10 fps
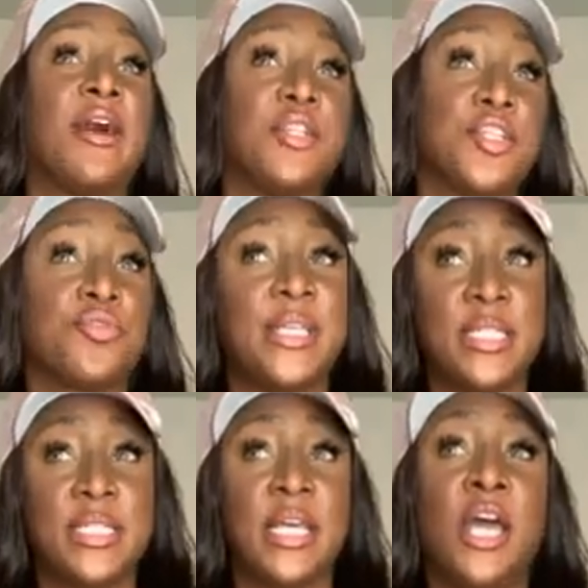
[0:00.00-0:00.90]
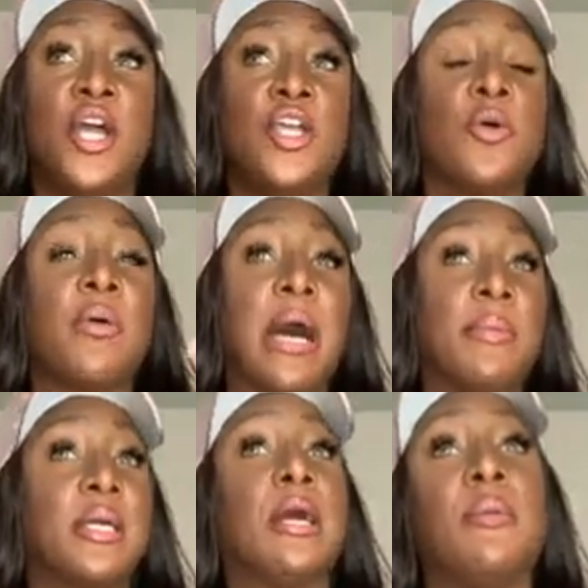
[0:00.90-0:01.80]
the streets, you'll probably
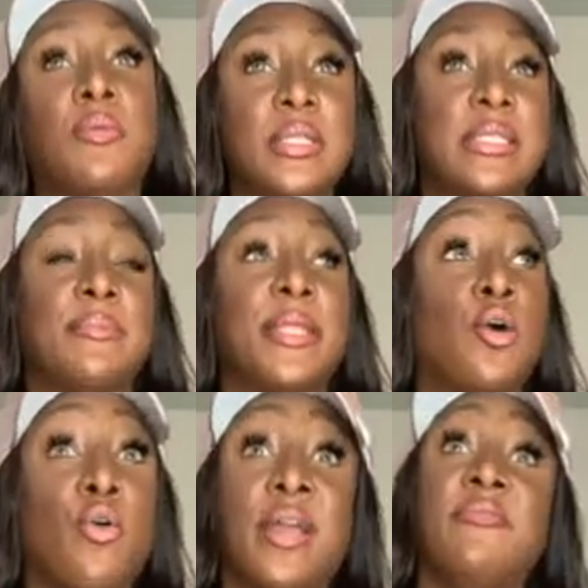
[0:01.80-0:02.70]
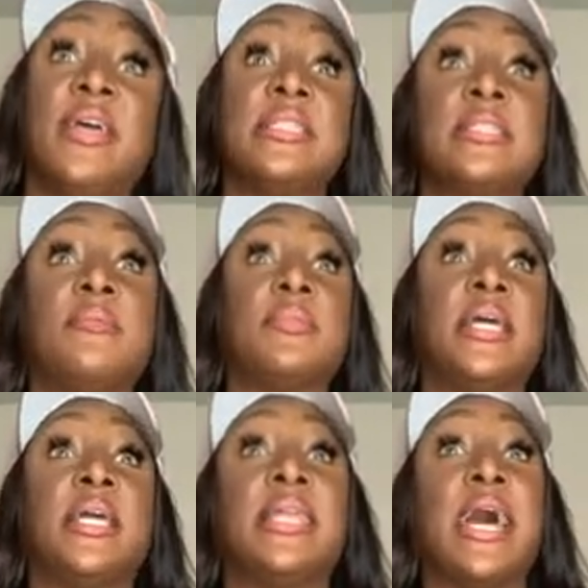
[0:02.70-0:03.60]
come up with something or invent
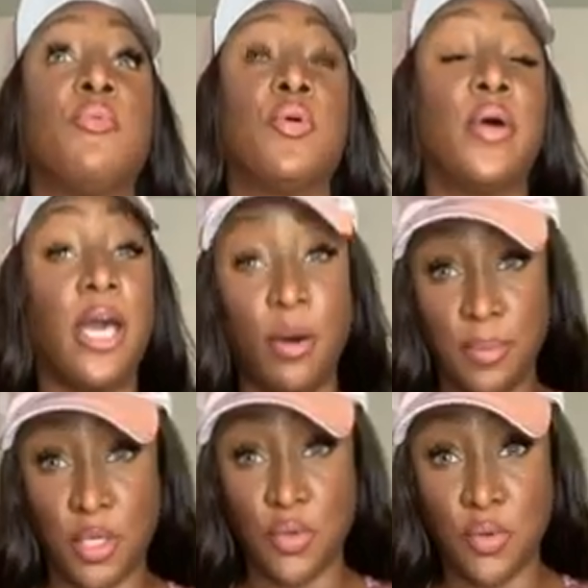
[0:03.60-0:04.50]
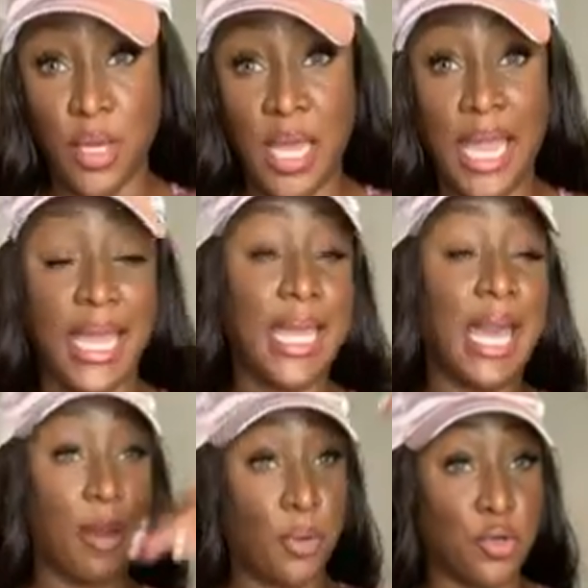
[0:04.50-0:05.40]
something that will help you and
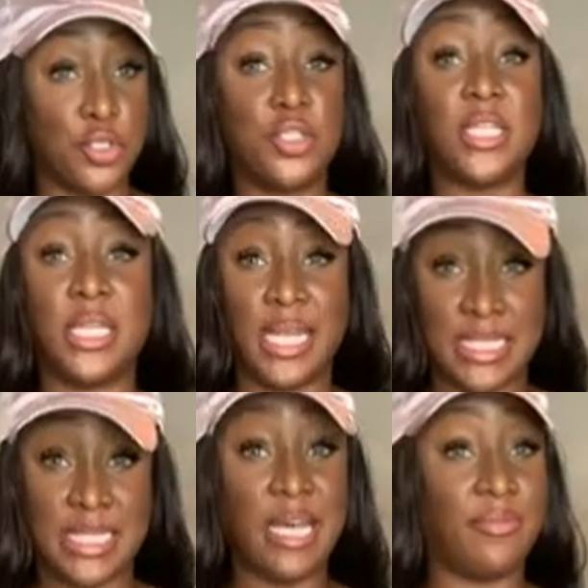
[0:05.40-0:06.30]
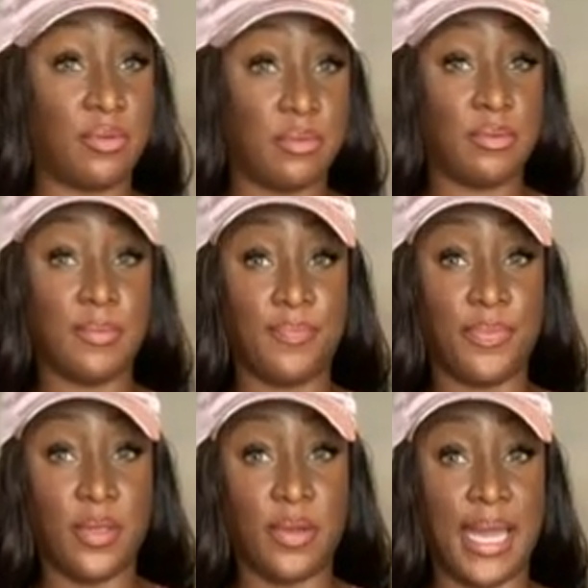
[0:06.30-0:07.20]
catapult you to the next level.
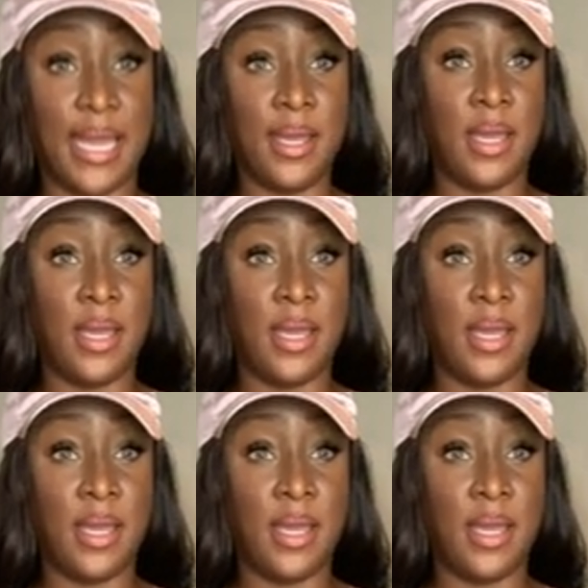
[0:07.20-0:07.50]
Okay?